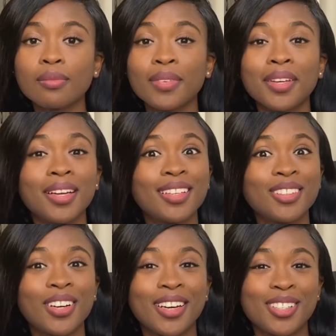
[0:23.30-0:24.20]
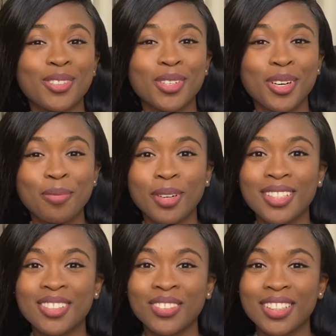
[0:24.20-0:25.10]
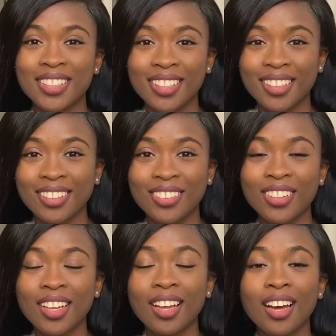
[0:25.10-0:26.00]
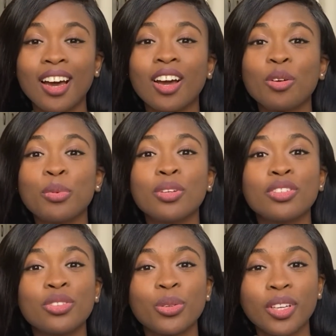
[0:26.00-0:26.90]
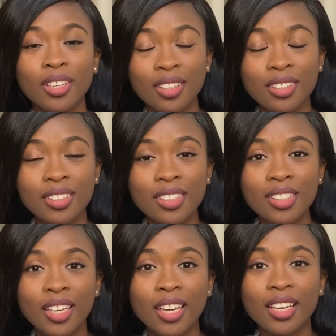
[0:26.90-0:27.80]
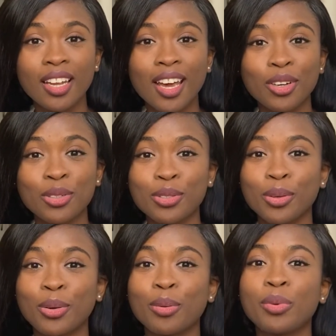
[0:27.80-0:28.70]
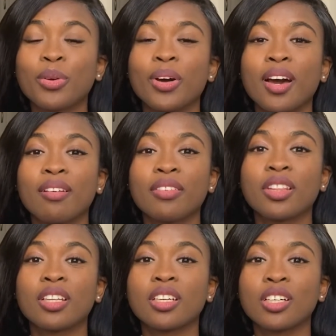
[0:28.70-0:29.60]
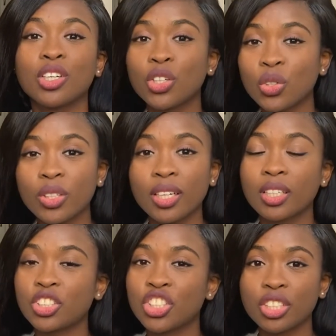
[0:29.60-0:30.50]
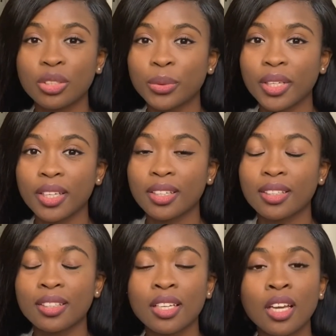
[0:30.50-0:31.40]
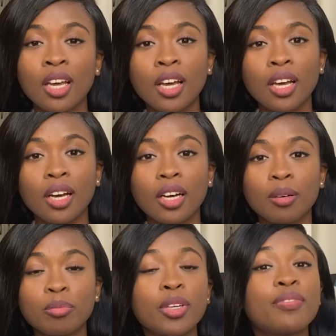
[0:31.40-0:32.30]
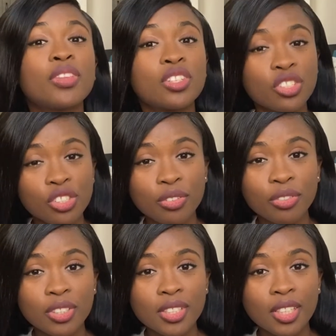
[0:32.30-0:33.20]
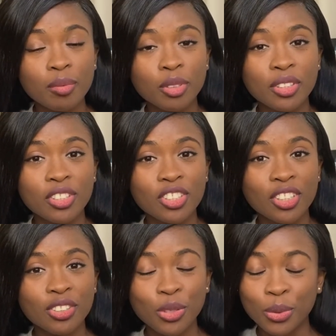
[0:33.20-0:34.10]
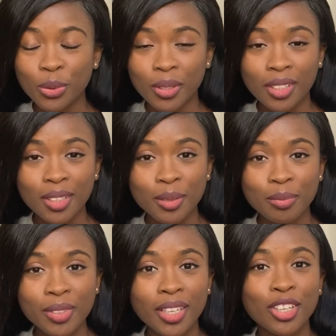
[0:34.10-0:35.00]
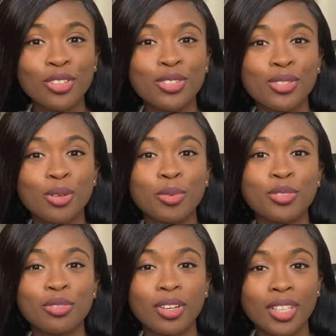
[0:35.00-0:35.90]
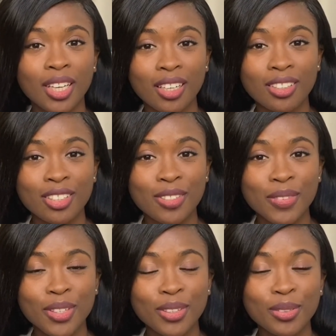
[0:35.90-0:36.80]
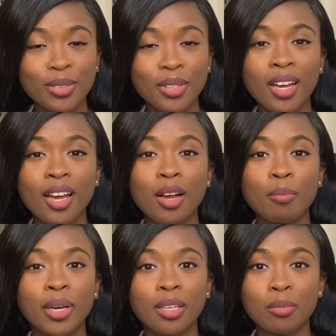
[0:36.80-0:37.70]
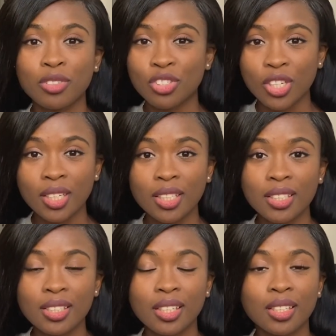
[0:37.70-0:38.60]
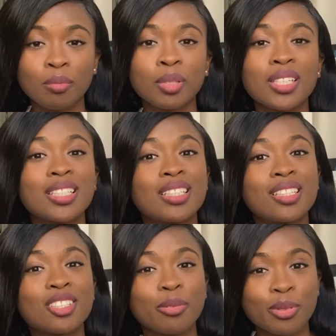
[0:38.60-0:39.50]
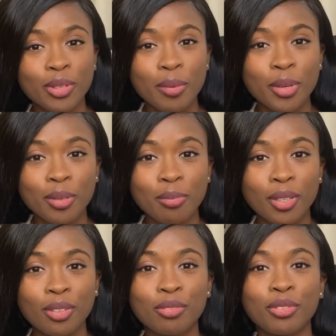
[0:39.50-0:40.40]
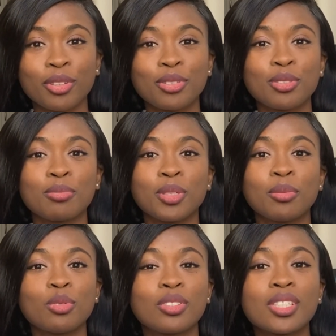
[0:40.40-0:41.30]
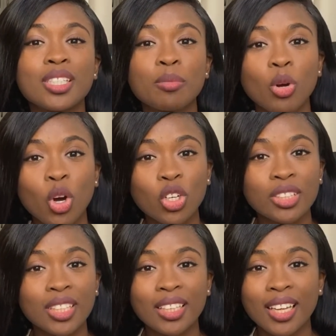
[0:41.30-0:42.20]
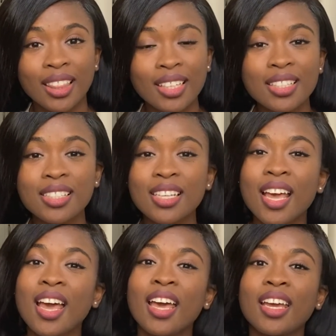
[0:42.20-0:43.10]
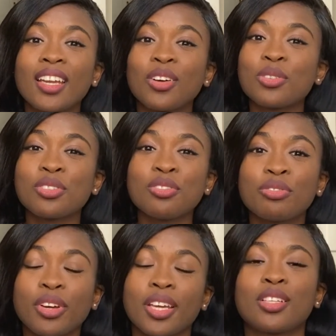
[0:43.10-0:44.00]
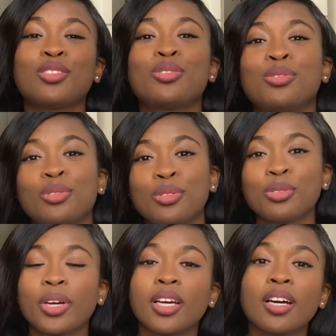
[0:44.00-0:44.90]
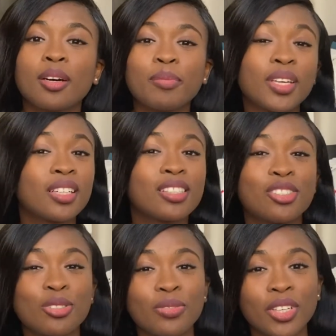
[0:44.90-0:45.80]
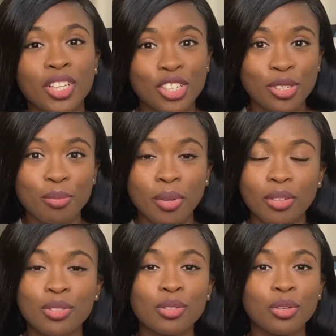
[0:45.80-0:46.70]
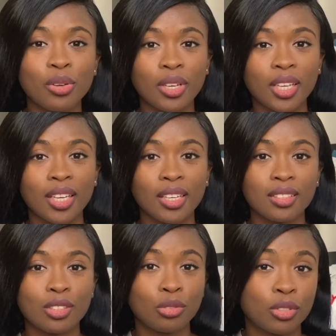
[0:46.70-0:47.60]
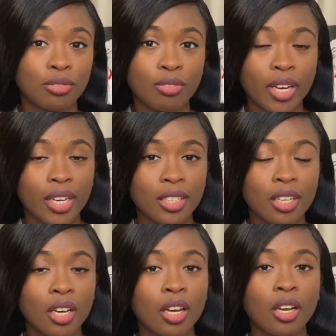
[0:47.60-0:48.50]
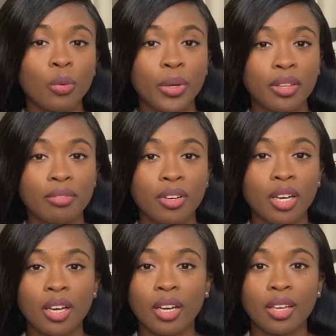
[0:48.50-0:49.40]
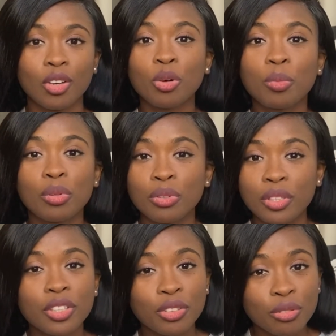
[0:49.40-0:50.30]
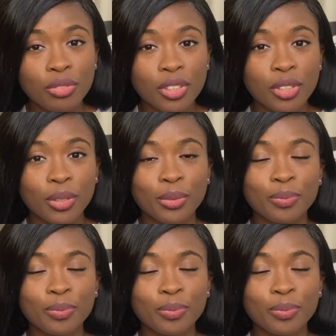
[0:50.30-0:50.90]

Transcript: Hello guys, welcome back to my channel. I hope you're doing good, and I also hope you're having a good and a chill weekend. If this is your first time on this channel, you're welcome. Thank you so much for clicking on this video. My name is Janet, and please hit the subscribe button below for you to be able to see more content like this. And also don't forget to hit the notification bell so you can get notified whenever I upload a new video.